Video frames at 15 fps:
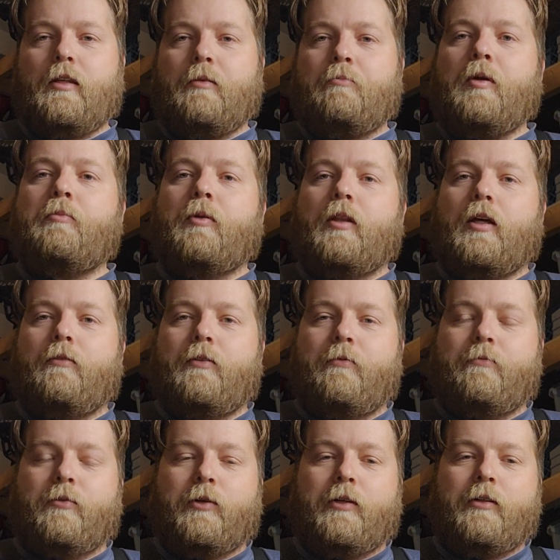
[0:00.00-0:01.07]
people loved him
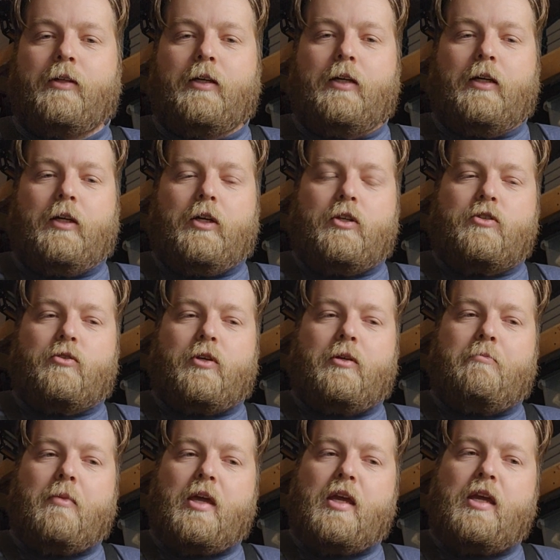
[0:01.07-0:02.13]
for it. So he
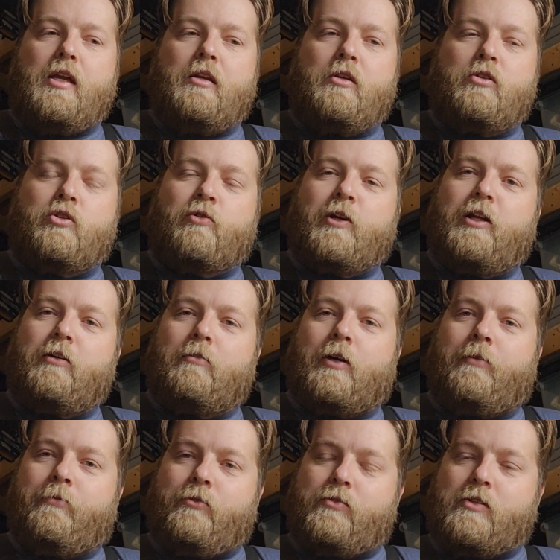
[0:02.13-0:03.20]
made training
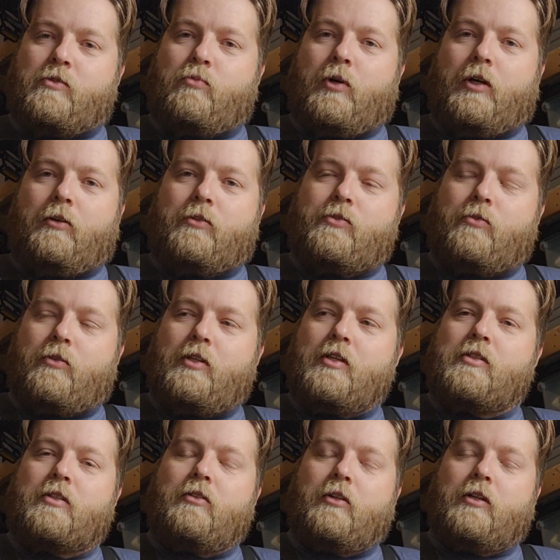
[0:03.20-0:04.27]
rifles as well. So
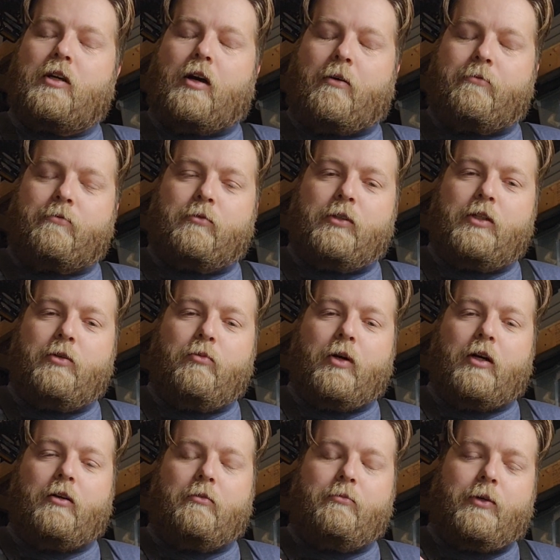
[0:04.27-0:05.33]
this took off really
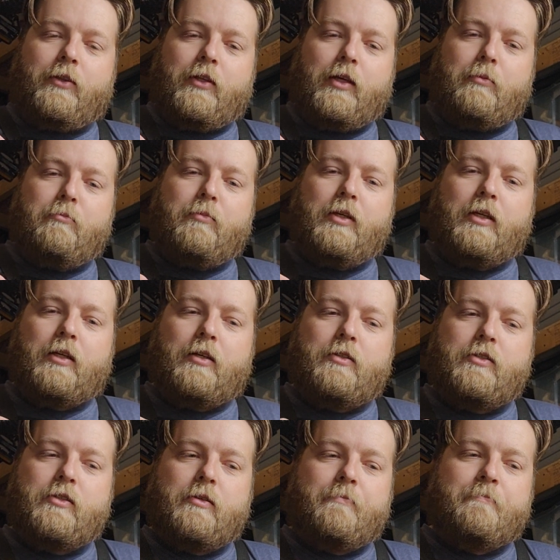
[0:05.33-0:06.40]
well with him
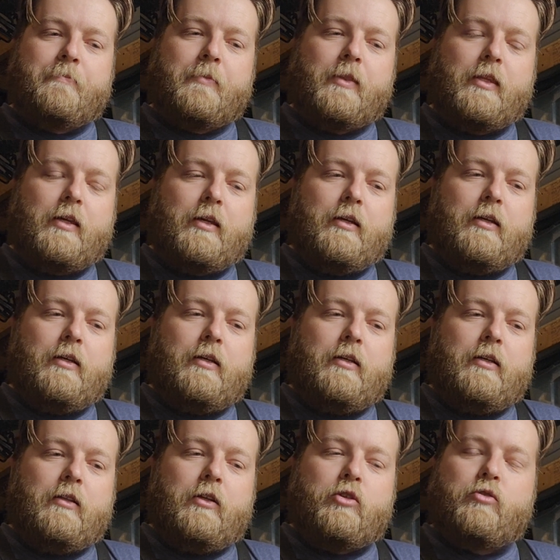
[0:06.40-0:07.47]
because
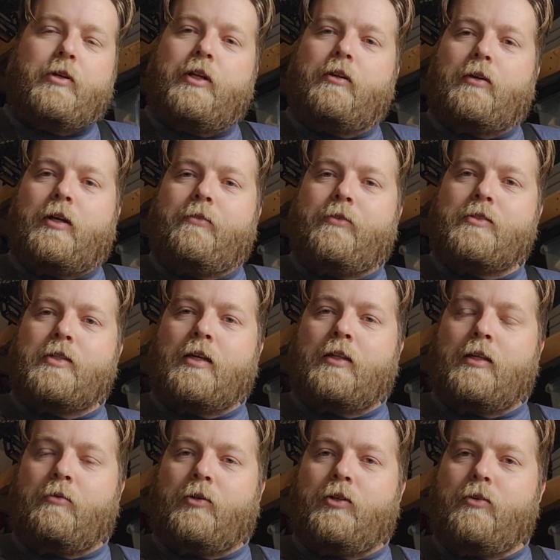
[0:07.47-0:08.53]
the training rifles
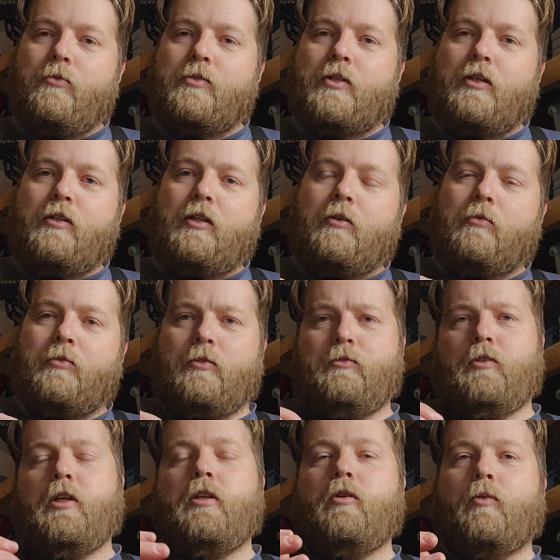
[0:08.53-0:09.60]
that they were using,
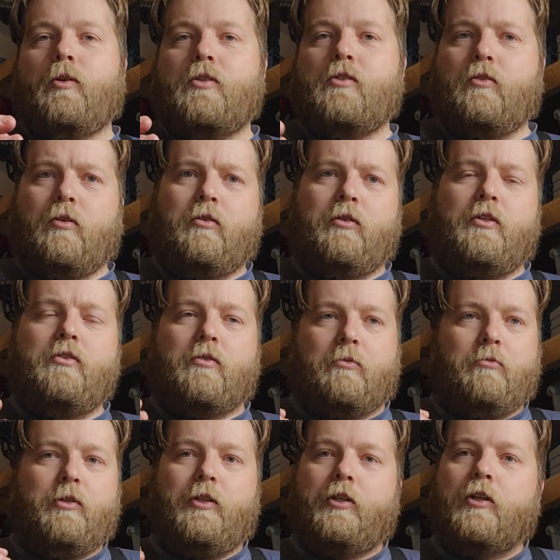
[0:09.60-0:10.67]
they noticed, oh, these are
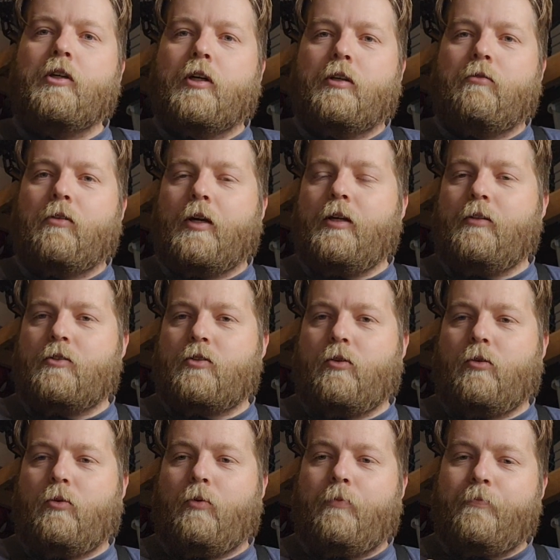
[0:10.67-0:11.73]
really good, right?
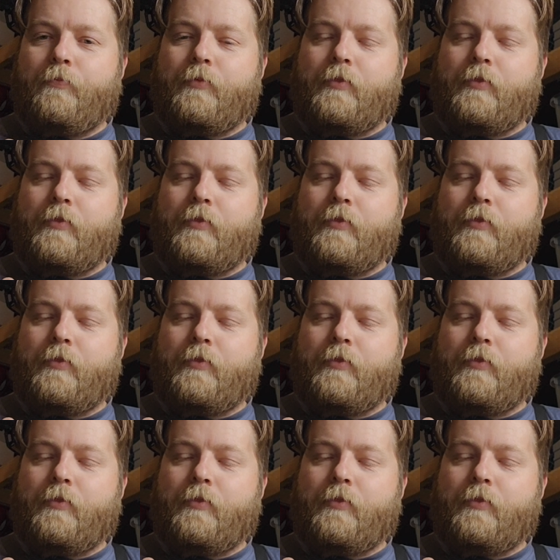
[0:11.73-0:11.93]
So